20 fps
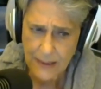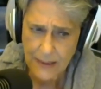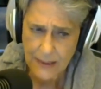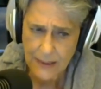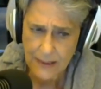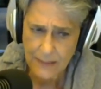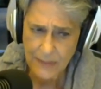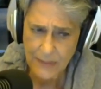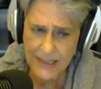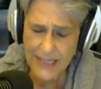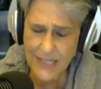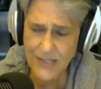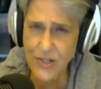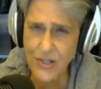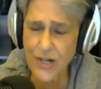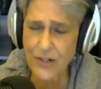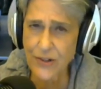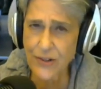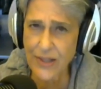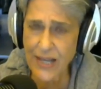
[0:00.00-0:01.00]
because
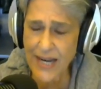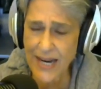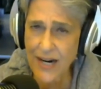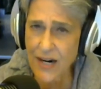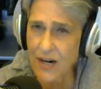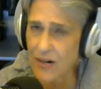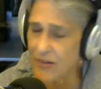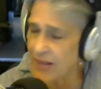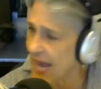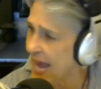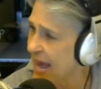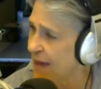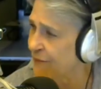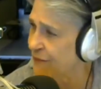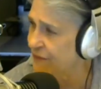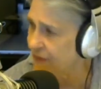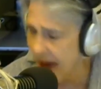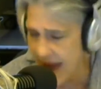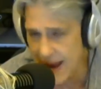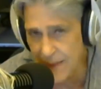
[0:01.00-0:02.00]
they're there, they have
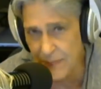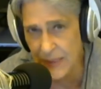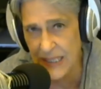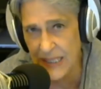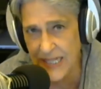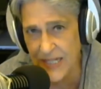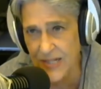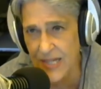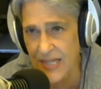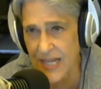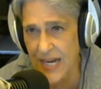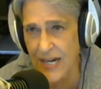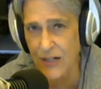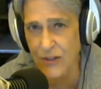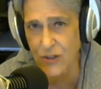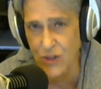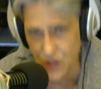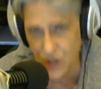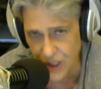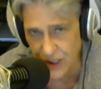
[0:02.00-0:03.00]
families there,
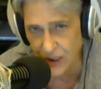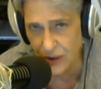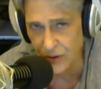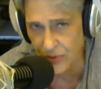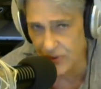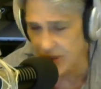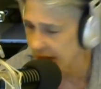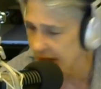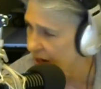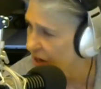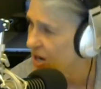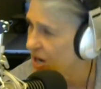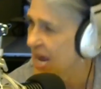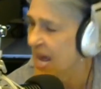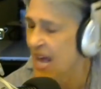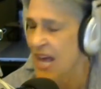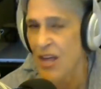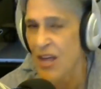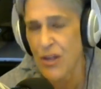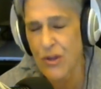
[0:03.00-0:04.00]
children there,
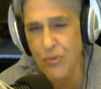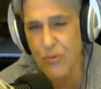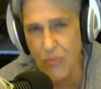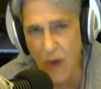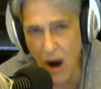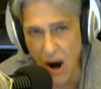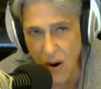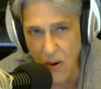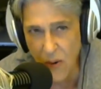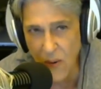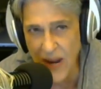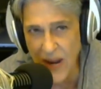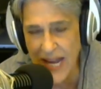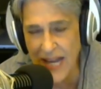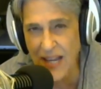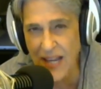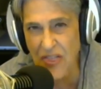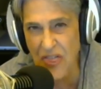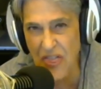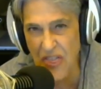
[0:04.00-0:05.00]

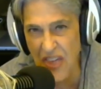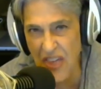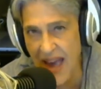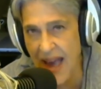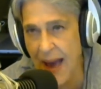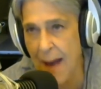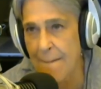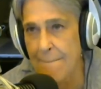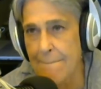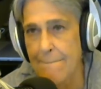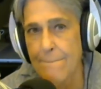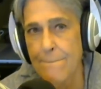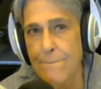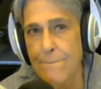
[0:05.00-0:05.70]
throwing them